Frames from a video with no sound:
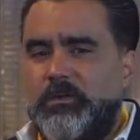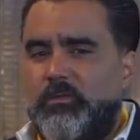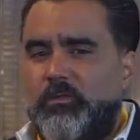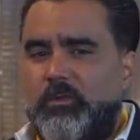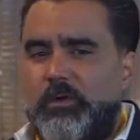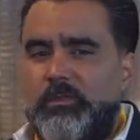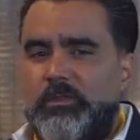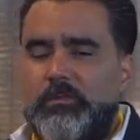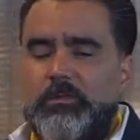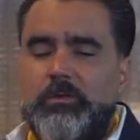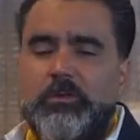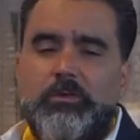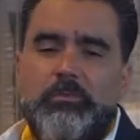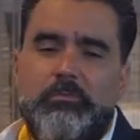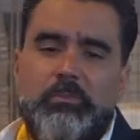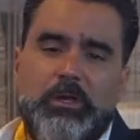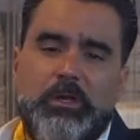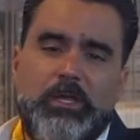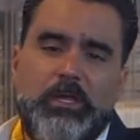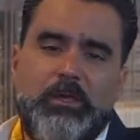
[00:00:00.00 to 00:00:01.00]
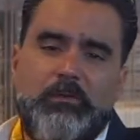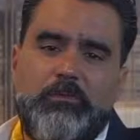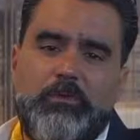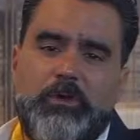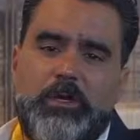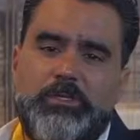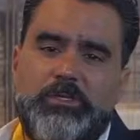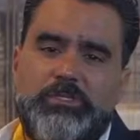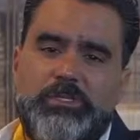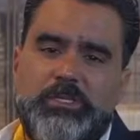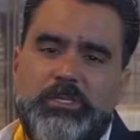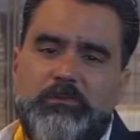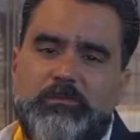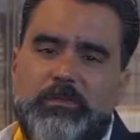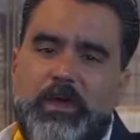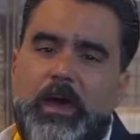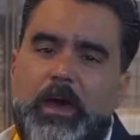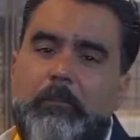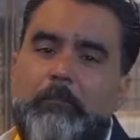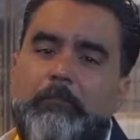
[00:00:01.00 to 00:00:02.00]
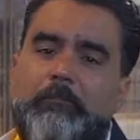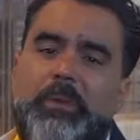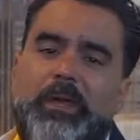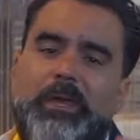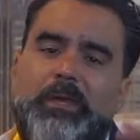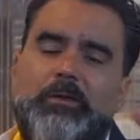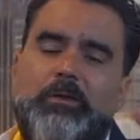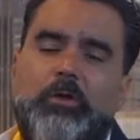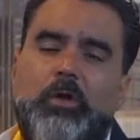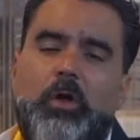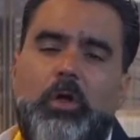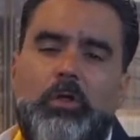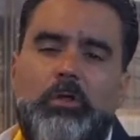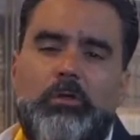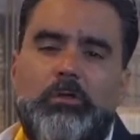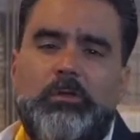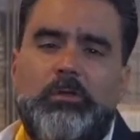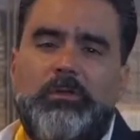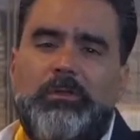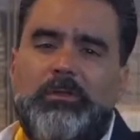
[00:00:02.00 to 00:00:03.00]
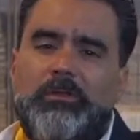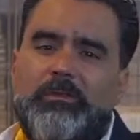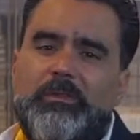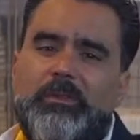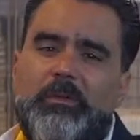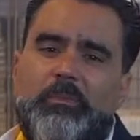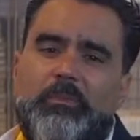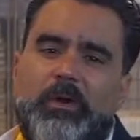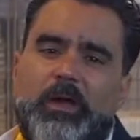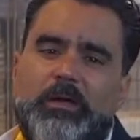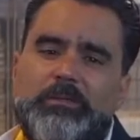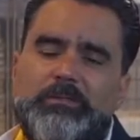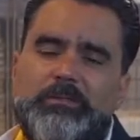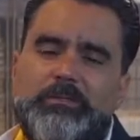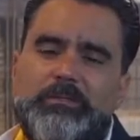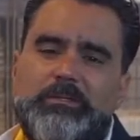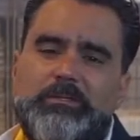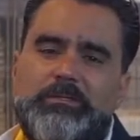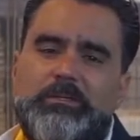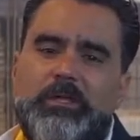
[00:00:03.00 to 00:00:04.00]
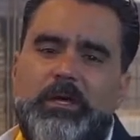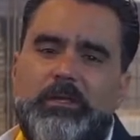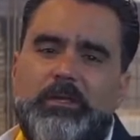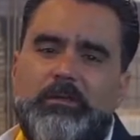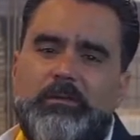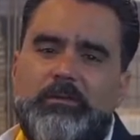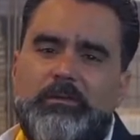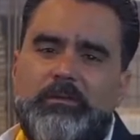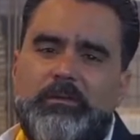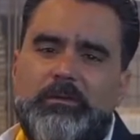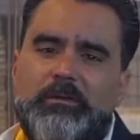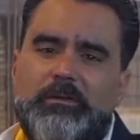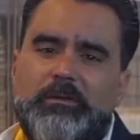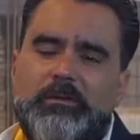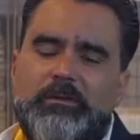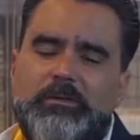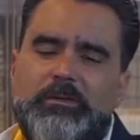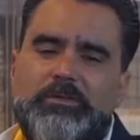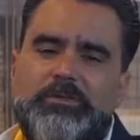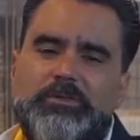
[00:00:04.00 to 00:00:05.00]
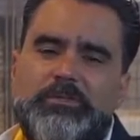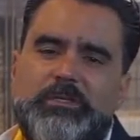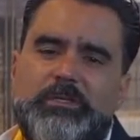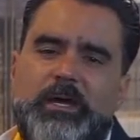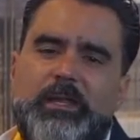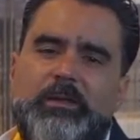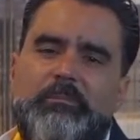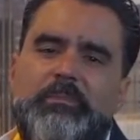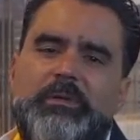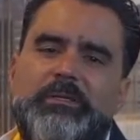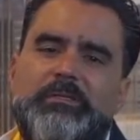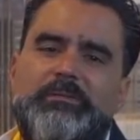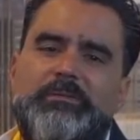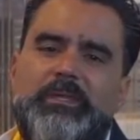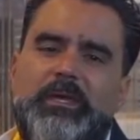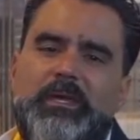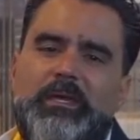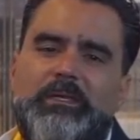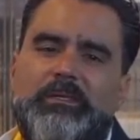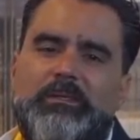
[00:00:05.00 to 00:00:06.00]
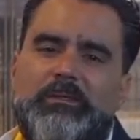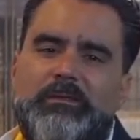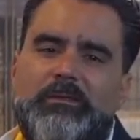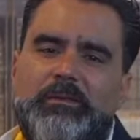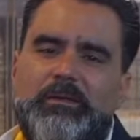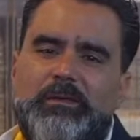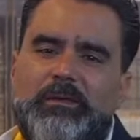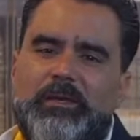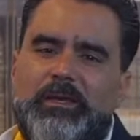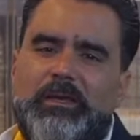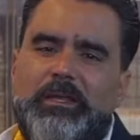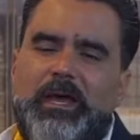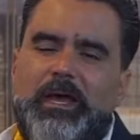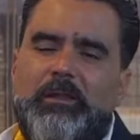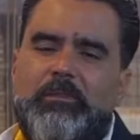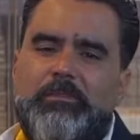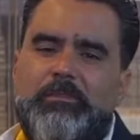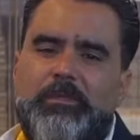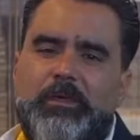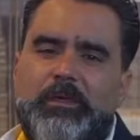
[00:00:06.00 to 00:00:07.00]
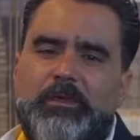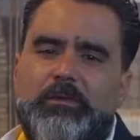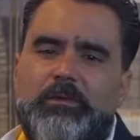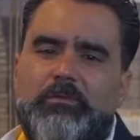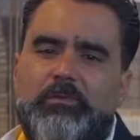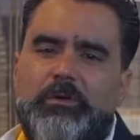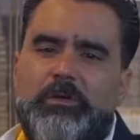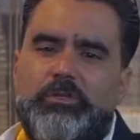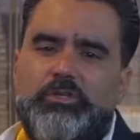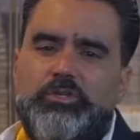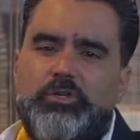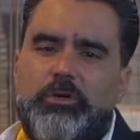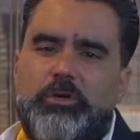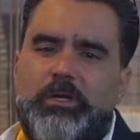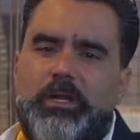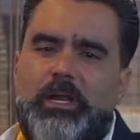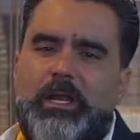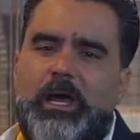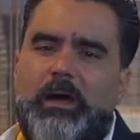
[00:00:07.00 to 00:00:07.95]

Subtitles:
When you believe you achieve that big goal, the process is done. You just got to maintain. And I don't think you would enjoy